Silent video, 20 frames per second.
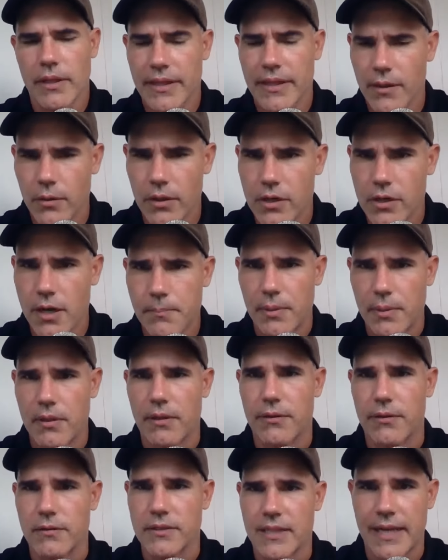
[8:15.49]
And there were a couple
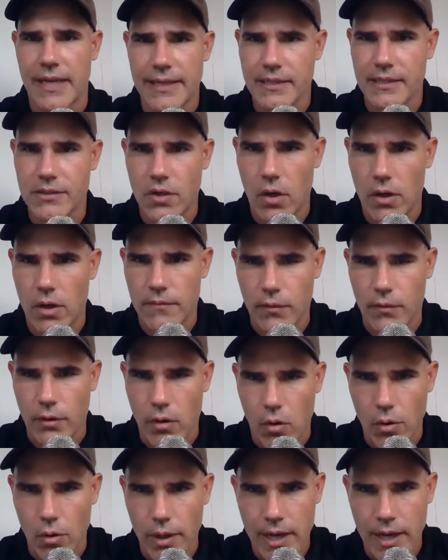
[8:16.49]
others, and I could talk for a whole